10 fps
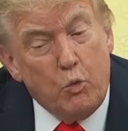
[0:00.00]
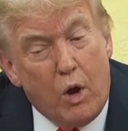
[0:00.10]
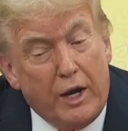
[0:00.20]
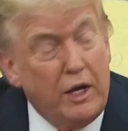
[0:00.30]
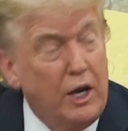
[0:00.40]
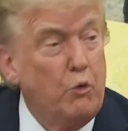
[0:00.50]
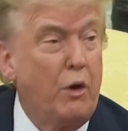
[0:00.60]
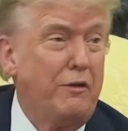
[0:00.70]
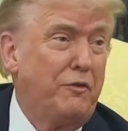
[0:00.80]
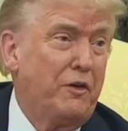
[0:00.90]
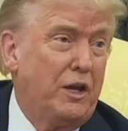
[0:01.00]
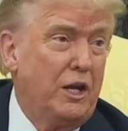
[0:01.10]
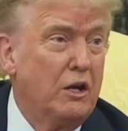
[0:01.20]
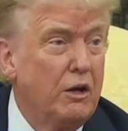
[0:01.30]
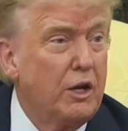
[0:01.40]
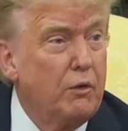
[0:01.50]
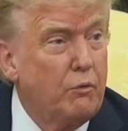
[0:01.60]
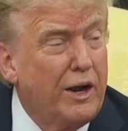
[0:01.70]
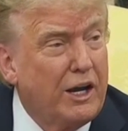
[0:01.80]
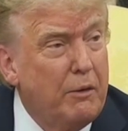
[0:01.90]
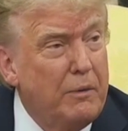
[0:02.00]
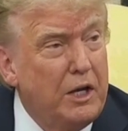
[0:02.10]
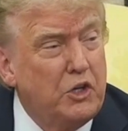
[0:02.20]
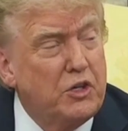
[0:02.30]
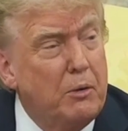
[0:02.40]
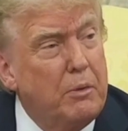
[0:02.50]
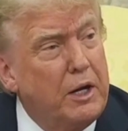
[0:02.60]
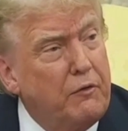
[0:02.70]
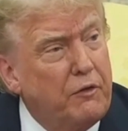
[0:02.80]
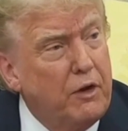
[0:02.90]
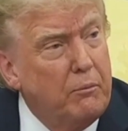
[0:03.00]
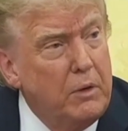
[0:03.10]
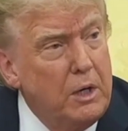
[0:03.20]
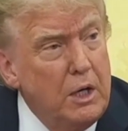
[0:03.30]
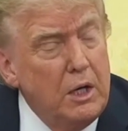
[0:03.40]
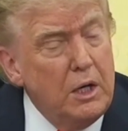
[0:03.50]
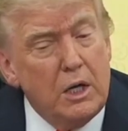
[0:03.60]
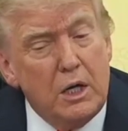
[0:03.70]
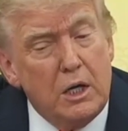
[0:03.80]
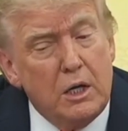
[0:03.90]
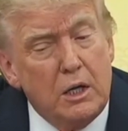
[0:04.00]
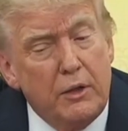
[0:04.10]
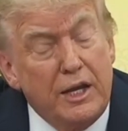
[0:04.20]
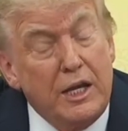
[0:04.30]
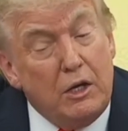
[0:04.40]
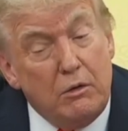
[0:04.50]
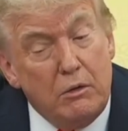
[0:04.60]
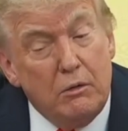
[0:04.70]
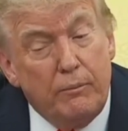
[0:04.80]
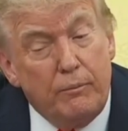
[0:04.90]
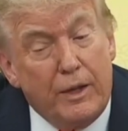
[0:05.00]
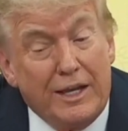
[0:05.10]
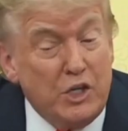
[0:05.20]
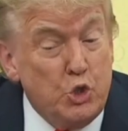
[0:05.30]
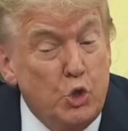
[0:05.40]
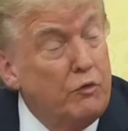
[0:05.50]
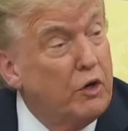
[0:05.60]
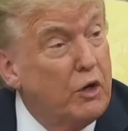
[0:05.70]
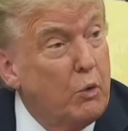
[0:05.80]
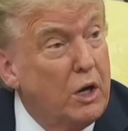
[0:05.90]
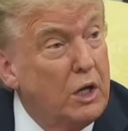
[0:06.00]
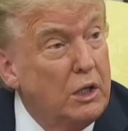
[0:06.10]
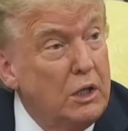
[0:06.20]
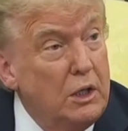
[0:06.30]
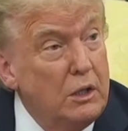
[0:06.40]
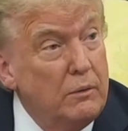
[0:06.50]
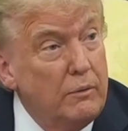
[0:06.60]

He wanted, and rightfully, he recommended somebody from that he, I guess, knew very well.